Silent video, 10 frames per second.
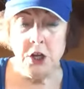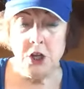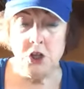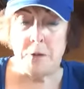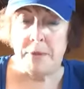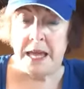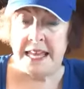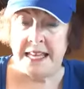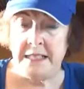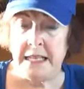
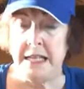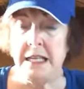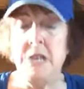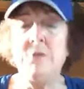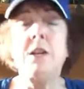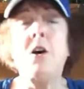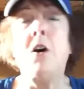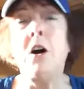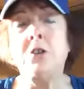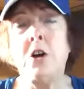Japan, and even
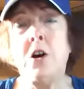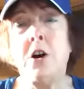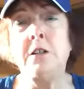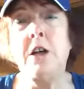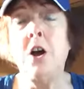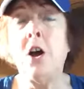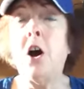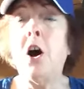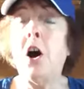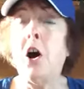Hong Kong
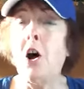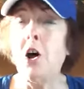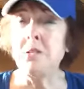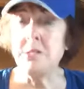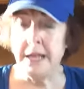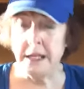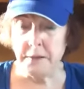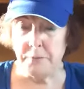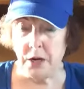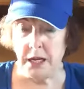all
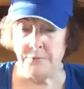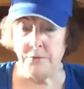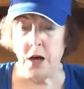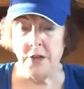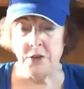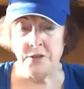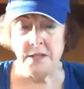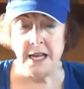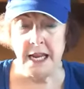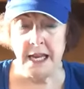celebrate Father's
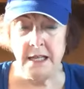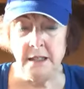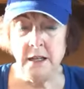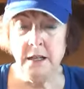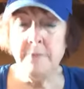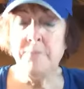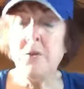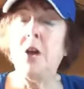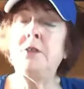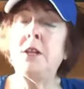Day
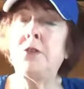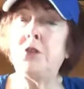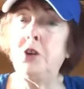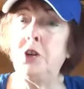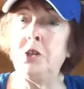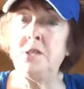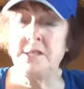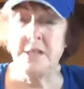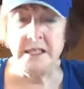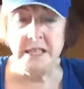on the third
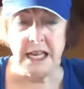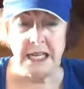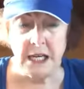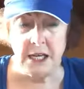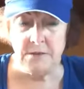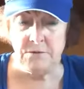Sunday of